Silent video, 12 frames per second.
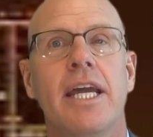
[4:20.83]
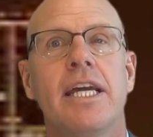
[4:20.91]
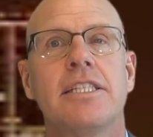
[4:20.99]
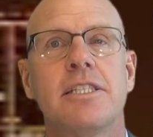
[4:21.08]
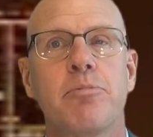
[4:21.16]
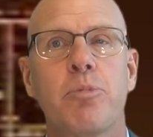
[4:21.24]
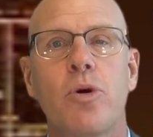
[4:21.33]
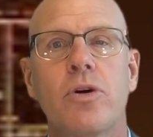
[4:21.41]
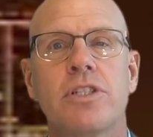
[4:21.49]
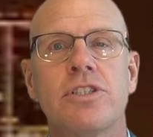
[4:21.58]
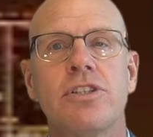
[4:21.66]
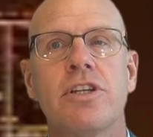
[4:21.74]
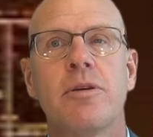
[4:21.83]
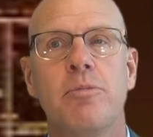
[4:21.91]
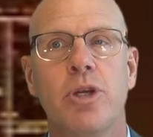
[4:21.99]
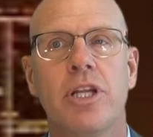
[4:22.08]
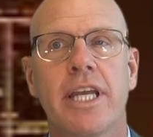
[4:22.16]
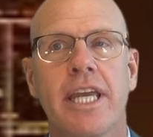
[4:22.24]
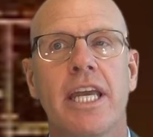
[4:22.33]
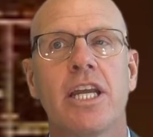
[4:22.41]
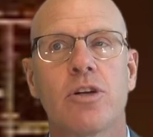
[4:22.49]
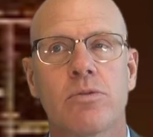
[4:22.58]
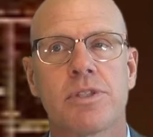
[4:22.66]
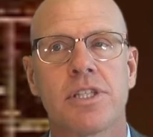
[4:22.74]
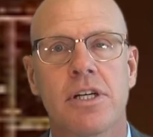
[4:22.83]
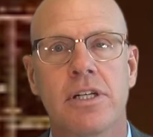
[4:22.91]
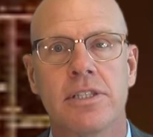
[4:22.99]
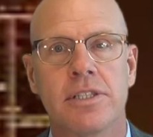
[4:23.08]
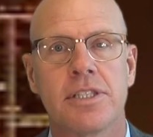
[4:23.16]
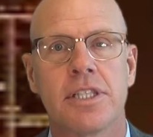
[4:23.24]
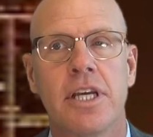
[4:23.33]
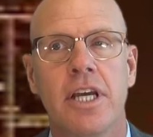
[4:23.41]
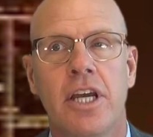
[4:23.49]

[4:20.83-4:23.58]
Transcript: It's important to communicate your results.